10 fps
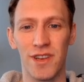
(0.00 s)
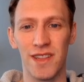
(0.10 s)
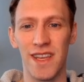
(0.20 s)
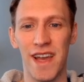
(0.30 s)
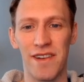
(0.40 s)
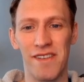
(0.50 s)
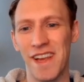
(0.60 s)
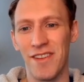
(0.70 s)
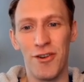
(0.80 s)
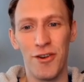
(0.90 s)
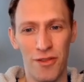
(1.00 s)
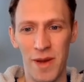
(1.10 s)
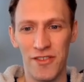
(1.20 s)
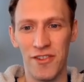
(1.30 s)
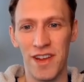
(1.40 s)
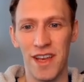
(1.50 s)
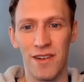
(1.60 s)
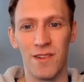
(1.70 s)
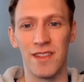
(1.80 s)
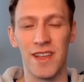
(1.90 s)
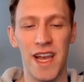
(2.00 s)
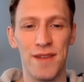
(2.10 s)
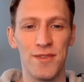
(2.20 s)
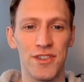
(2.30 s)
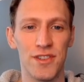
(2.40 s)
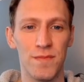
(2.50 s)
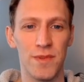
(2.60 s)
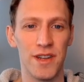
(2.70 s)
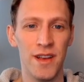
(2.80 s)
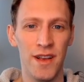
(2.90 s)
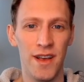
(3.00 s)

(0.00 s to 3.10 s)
at the aggregate and you do the best you can to look at the averages. But